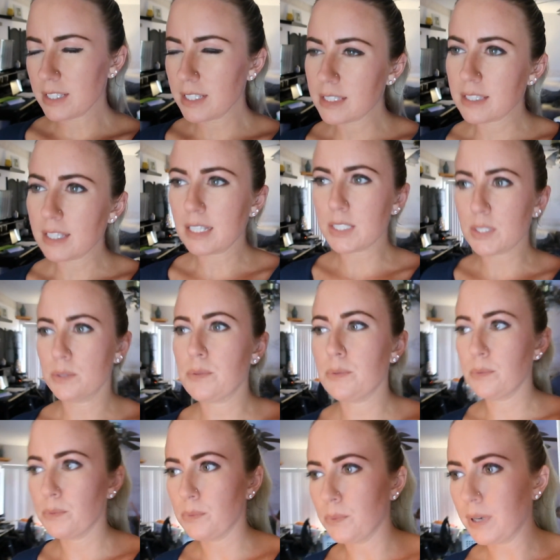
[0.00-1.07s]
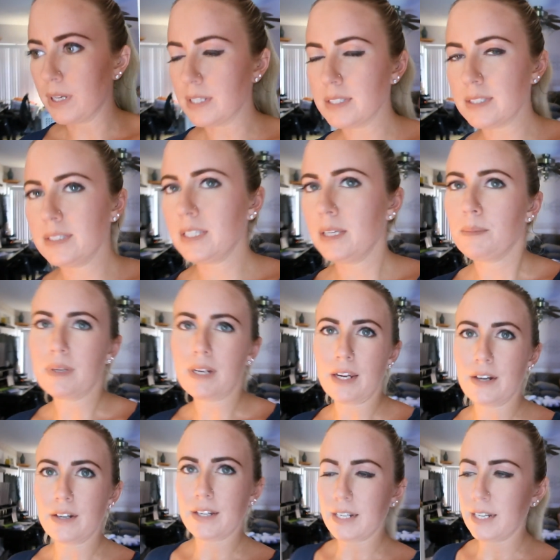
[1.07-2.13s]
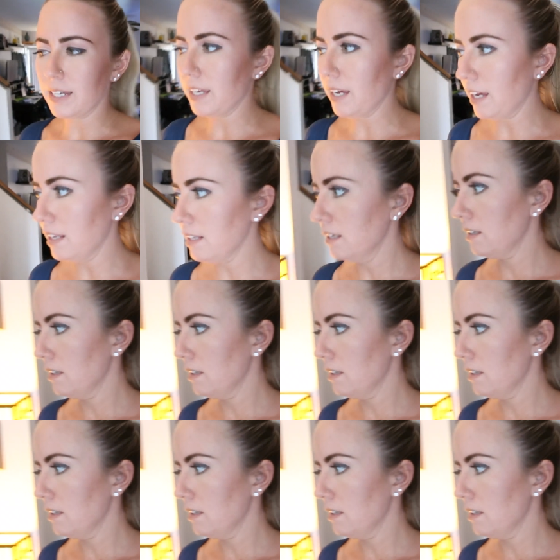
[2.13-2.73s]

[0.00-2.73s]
I think that's what Tim and I are going to get.